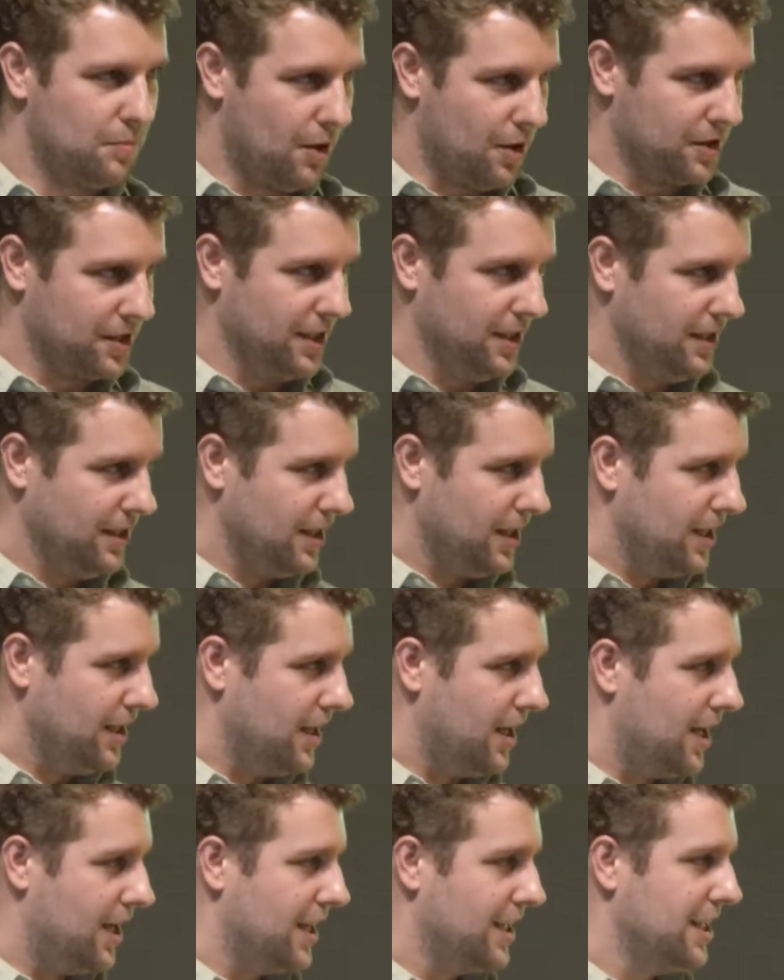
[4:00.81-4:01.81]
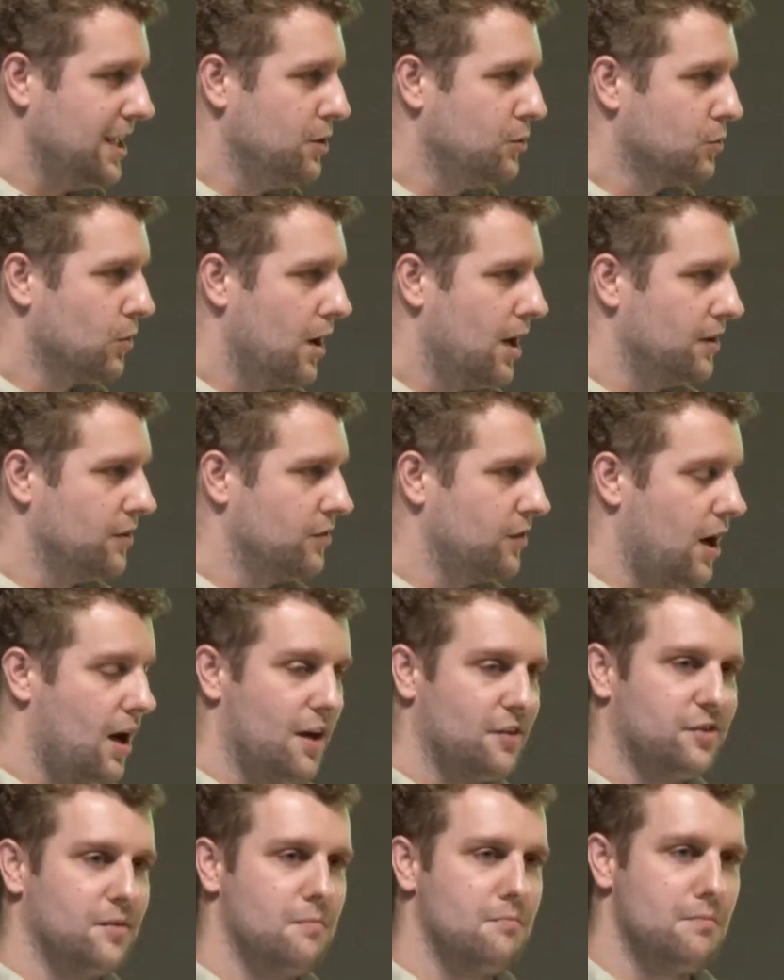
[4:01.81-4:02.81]
Balki, he runs
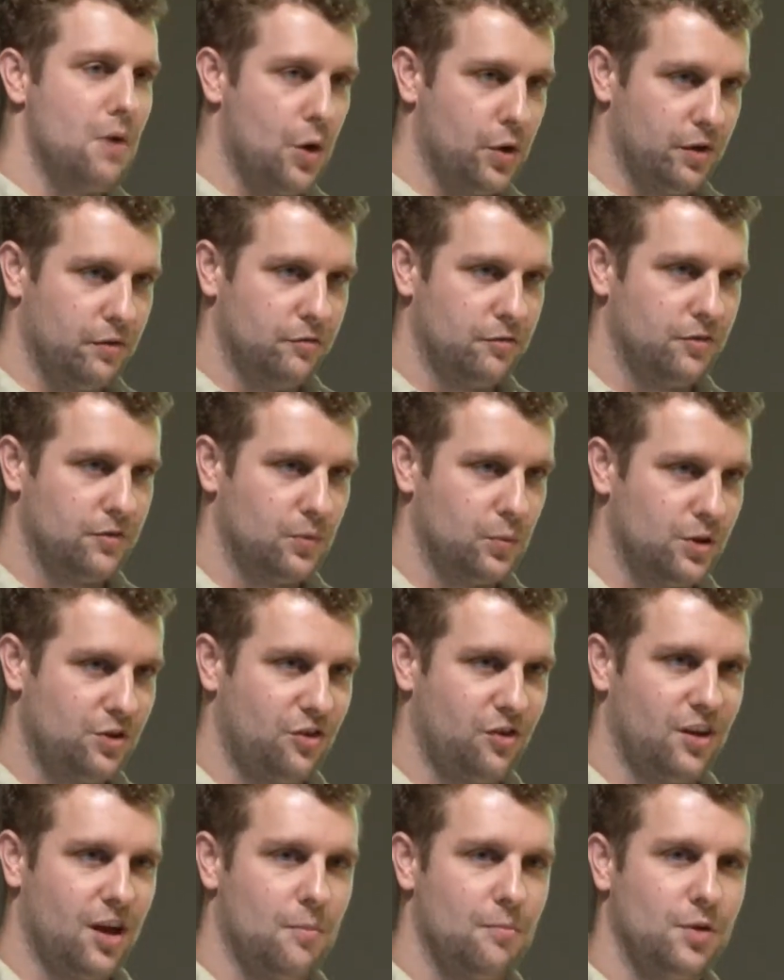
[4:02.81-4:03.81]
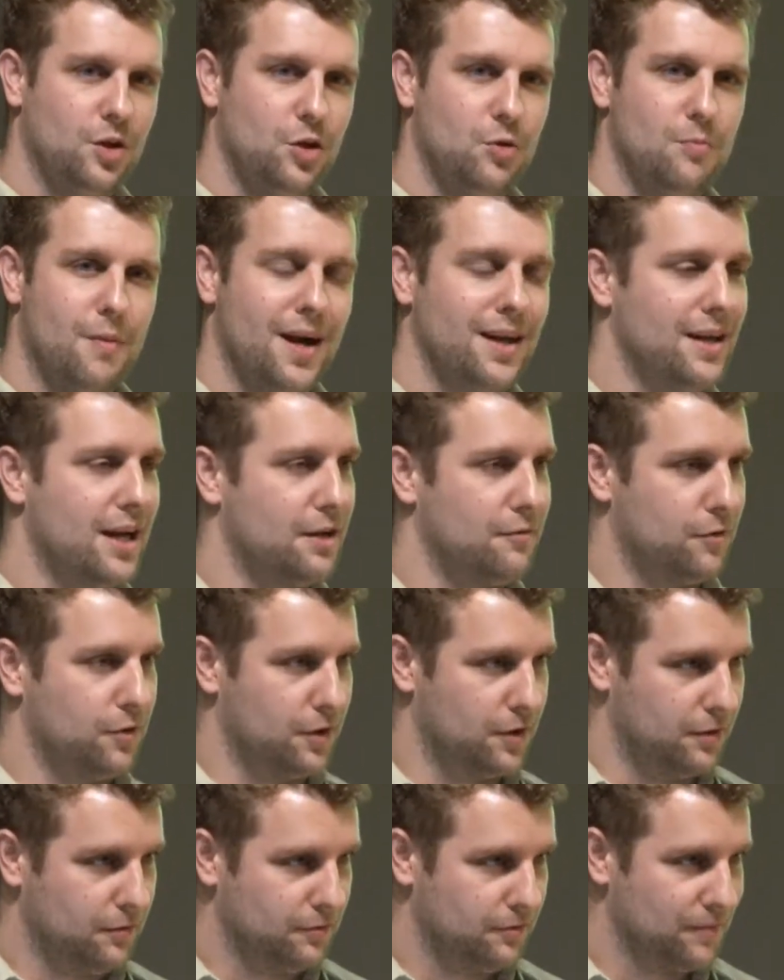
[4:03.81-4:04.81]
Awesome Motive, which is a company you might not have
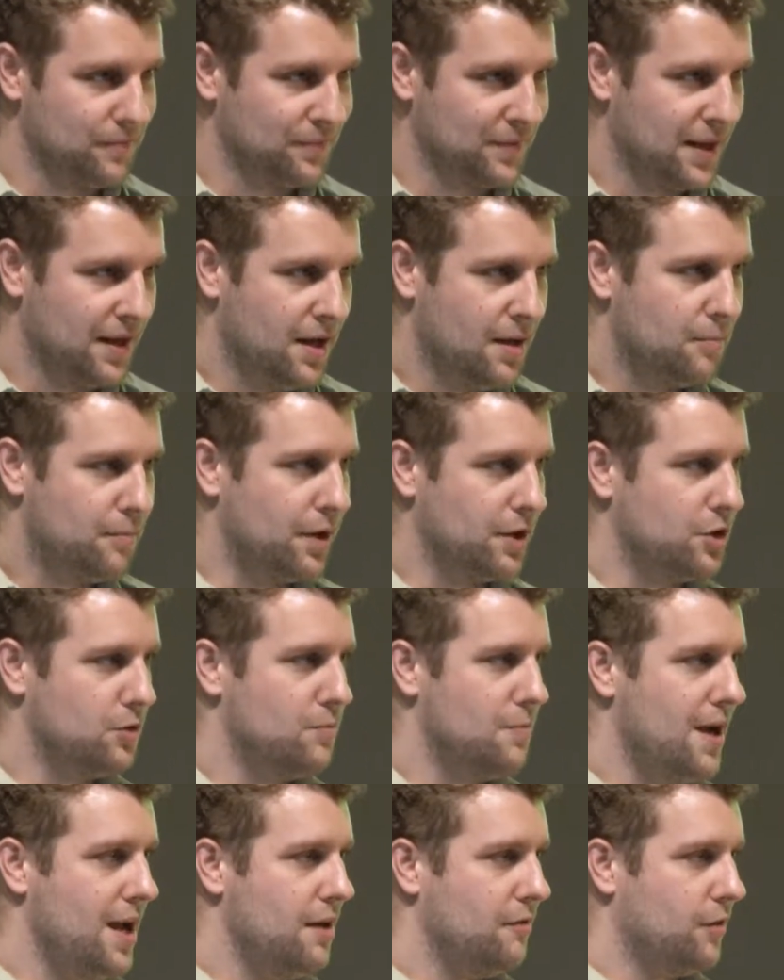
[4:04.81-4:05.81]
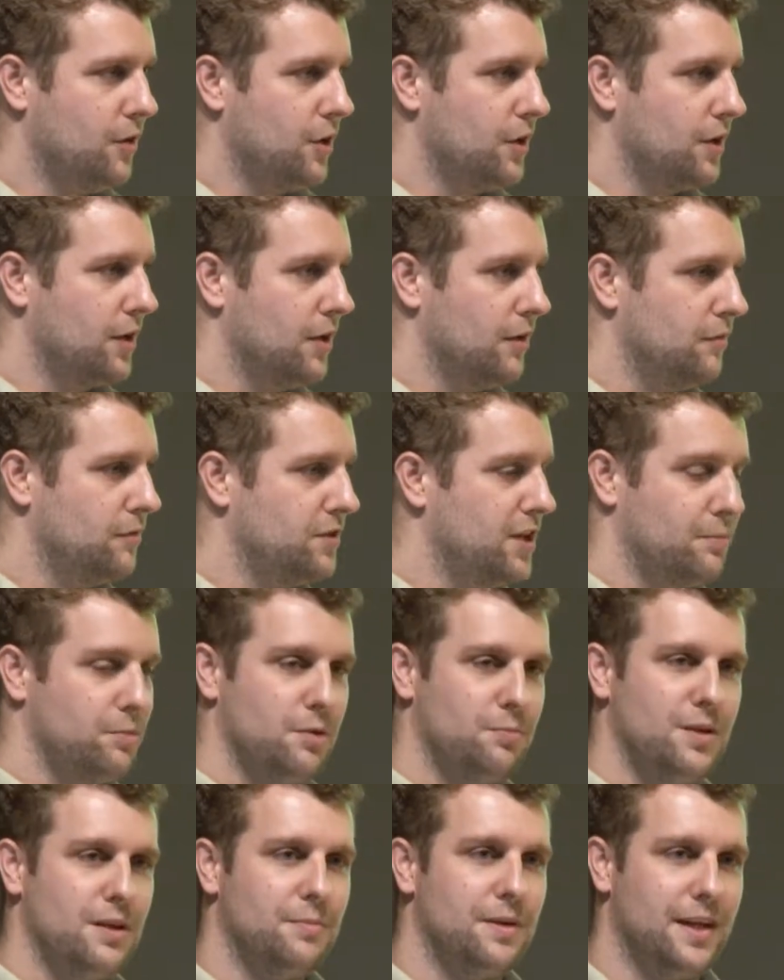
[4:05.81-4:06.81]
heard of, but you may have heard of
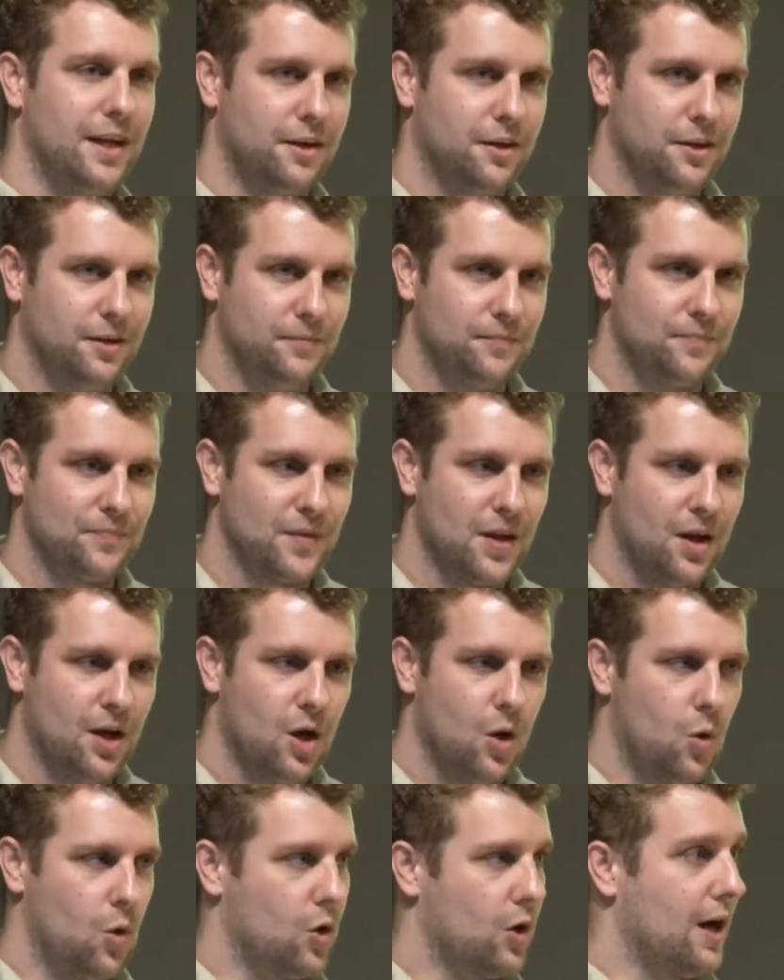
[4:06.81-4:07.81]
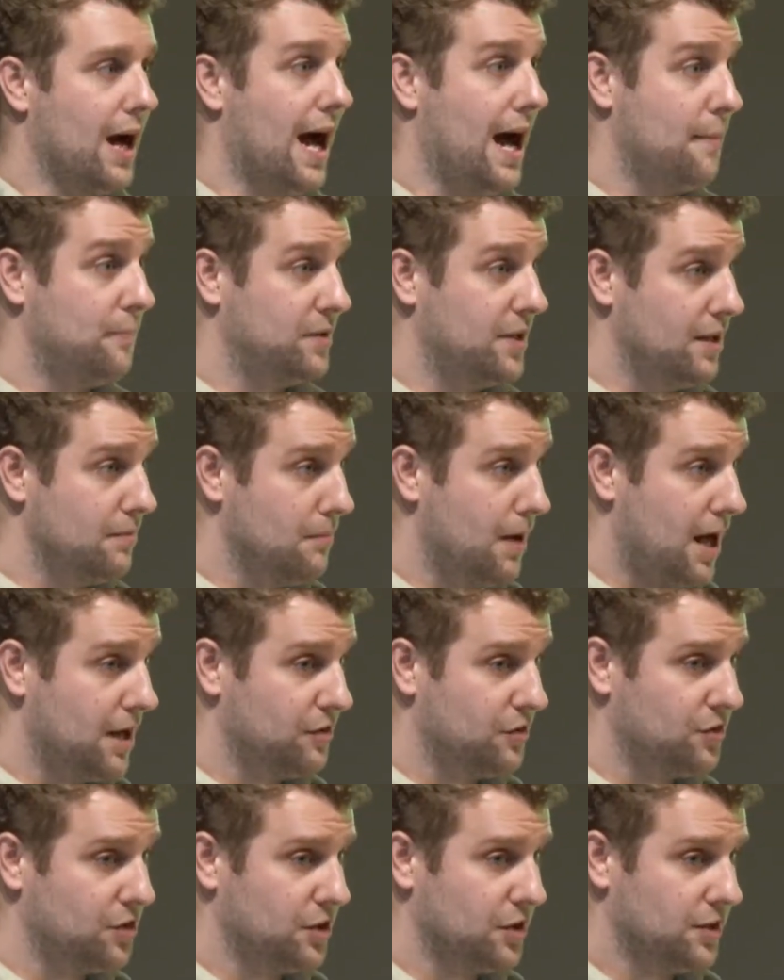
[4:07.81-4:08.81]
WP Beginner, or Opt-in
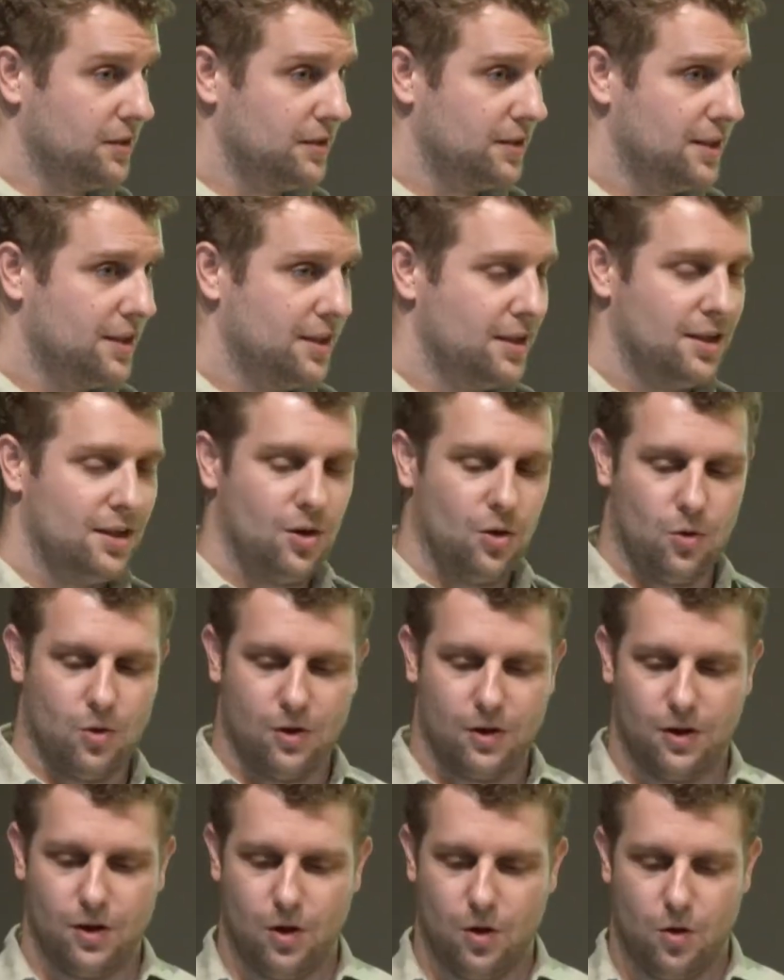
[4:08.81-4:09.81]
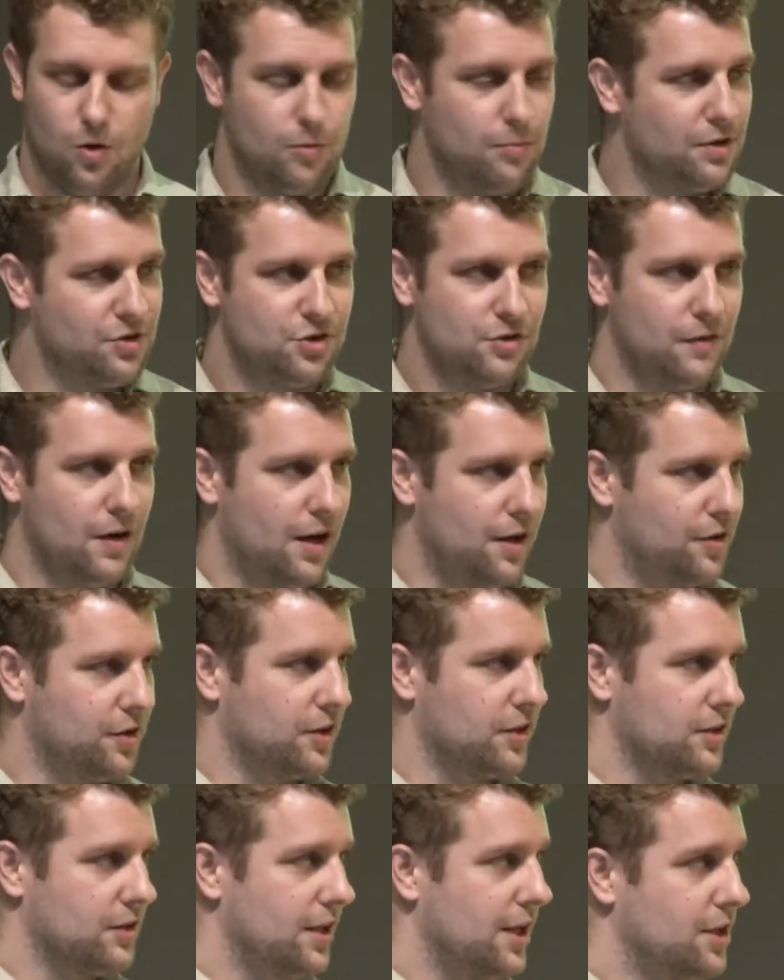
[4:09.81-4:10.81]
Monster, or a whole bunch of
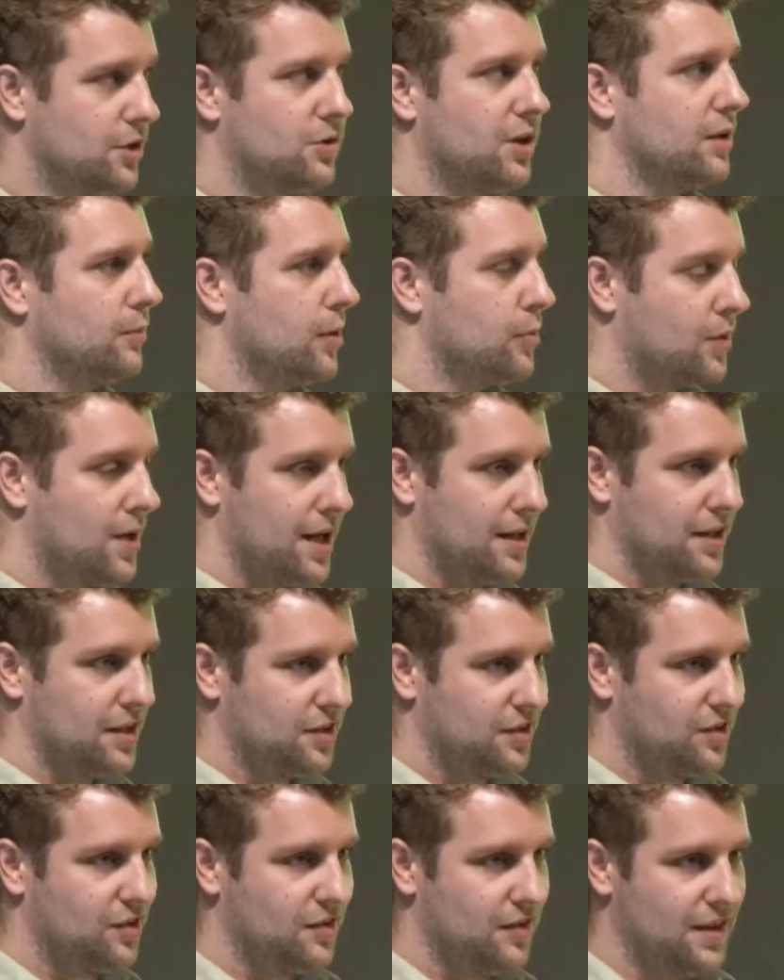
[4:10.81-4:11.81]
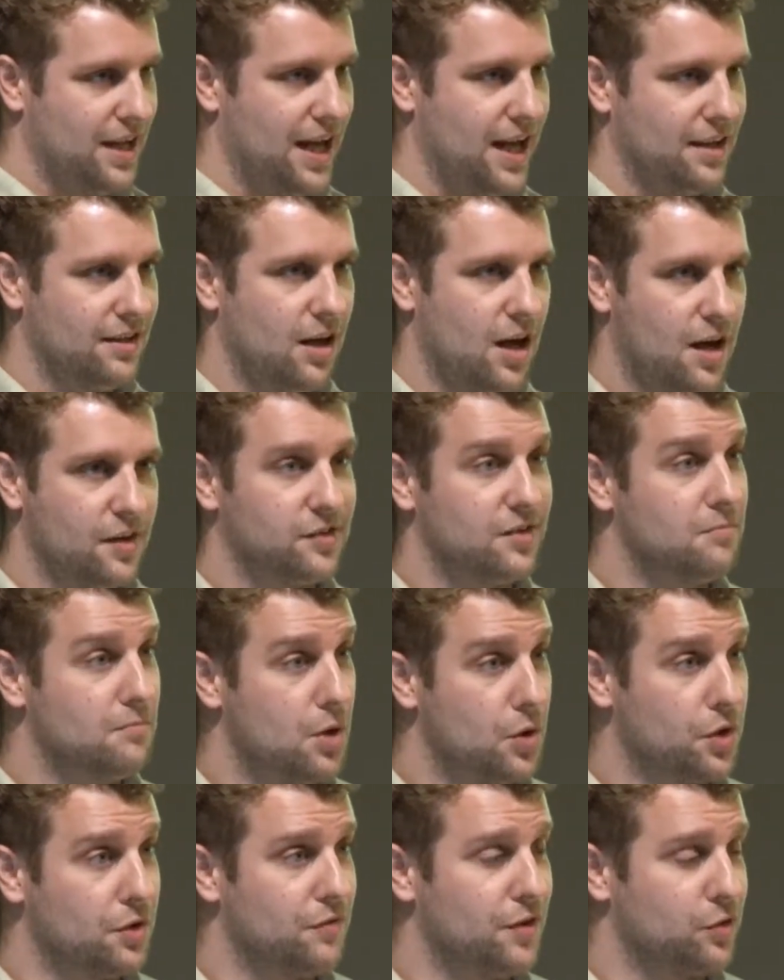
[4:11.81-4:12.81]
other incredible products that Awesome
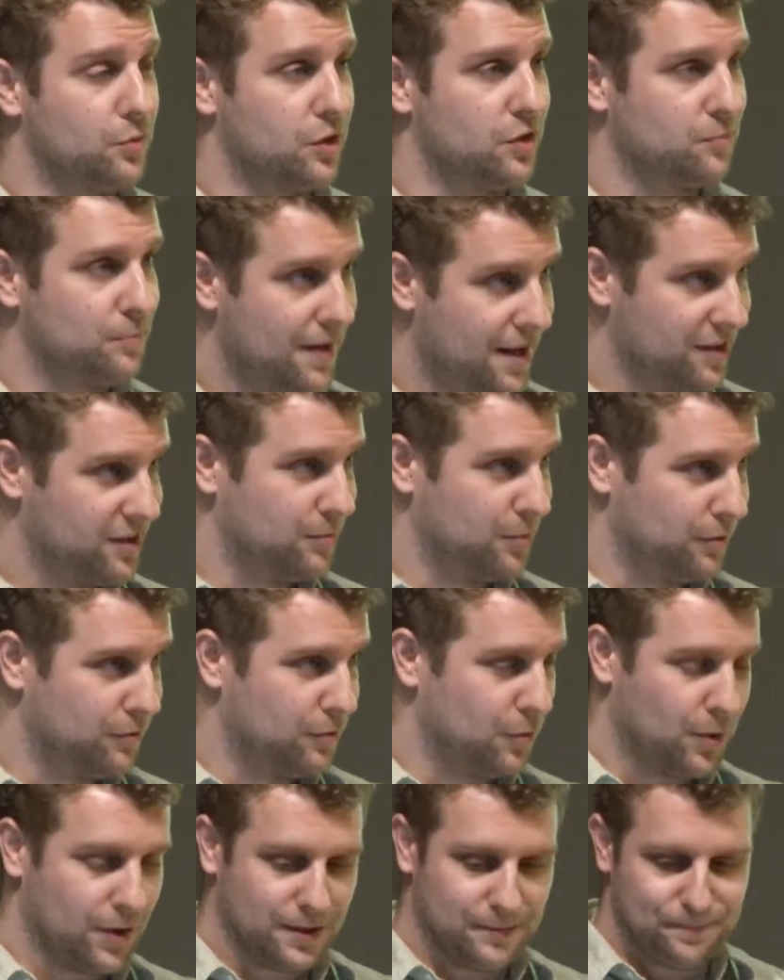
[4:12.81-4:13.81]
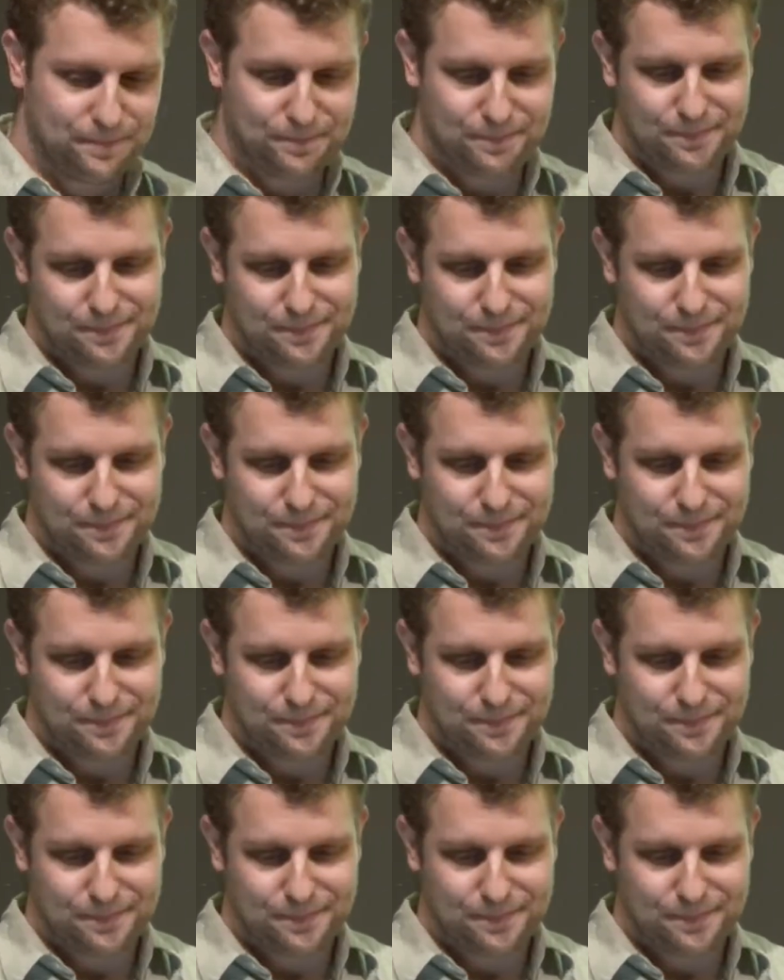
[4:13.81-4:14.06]
Motive is responsible for.